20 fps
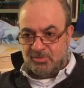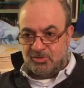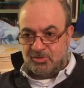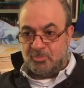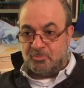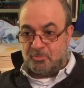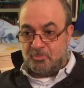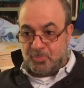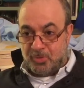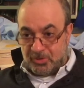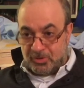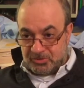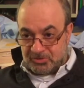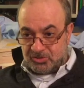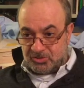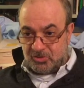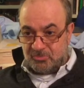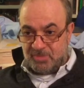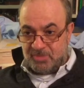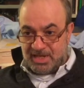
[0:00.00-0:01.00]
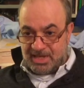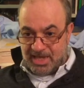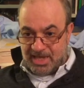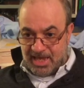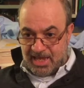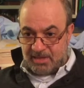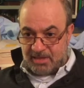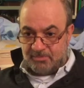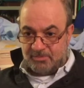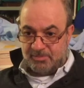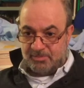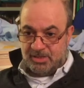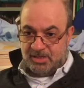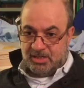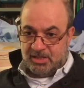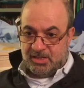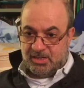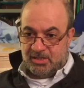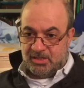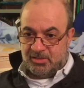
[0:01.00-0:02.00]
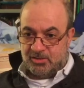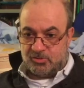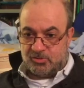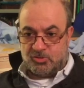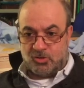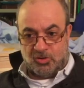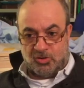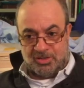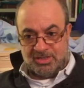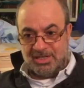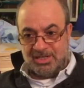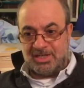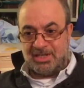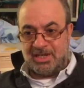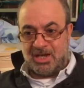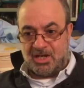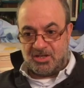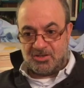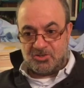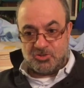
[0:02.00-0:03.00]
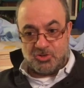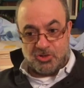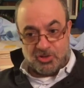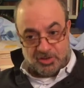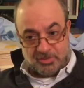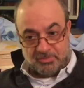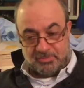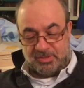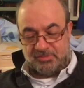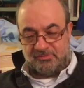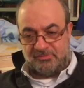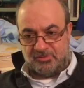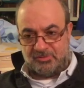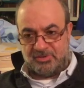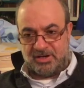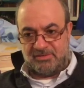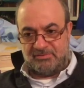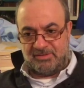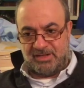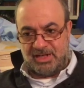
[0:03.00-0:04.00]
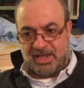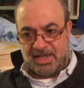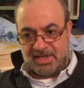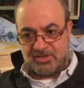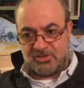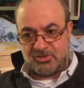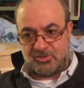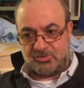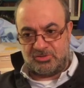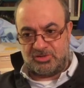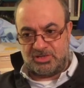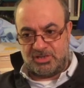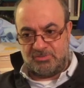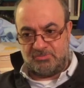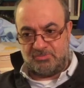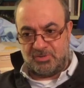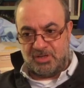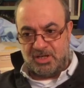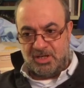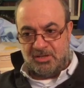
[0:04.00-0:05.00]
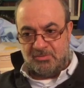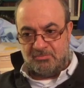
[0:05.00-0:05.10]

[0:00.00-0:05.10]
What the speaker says: The person became not only a term for a relationship,